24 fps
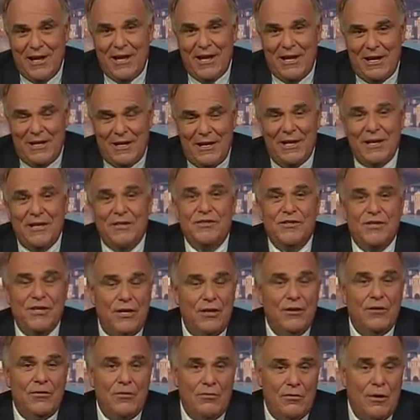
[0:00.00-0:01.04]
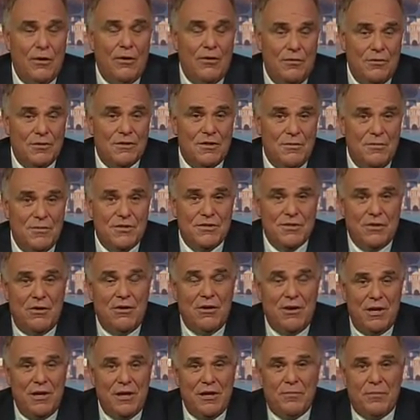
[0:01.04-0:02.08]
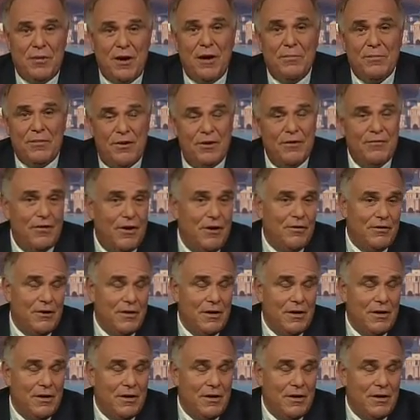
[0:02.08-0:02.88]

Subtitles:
and let's see who holds the majority of the popular vote.